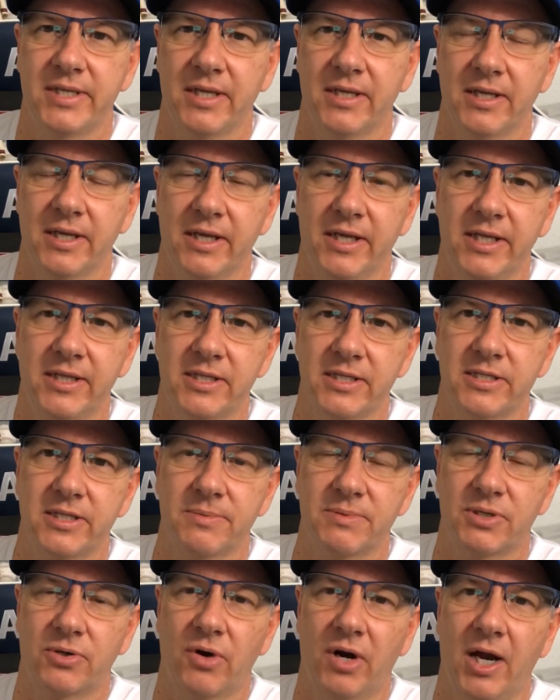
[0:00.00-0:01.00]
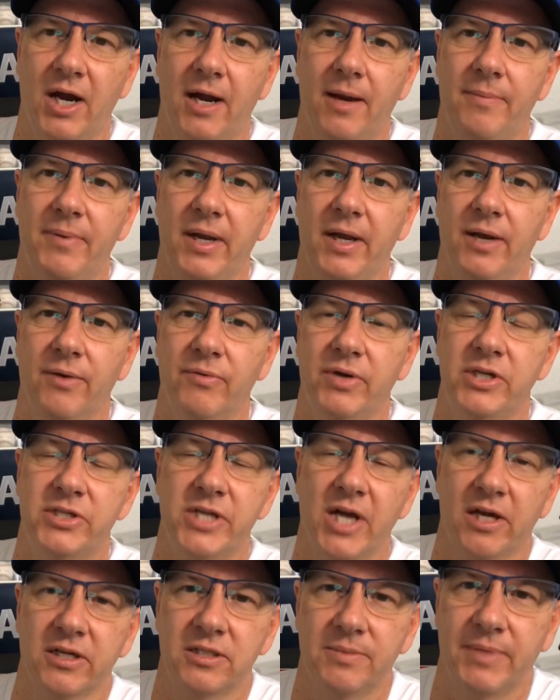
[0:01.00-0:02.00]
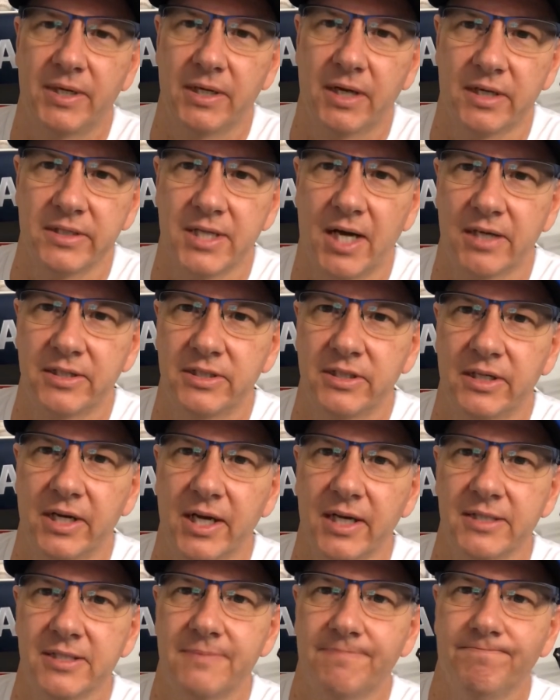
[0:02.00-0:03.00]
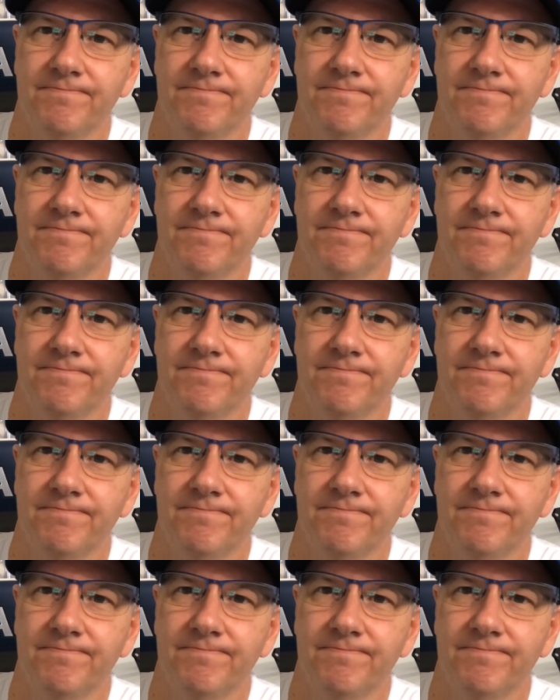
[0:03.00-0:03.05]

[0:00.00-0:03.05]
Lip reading: and then hit the subscribe and reach out to me, and I'll talk to you guys.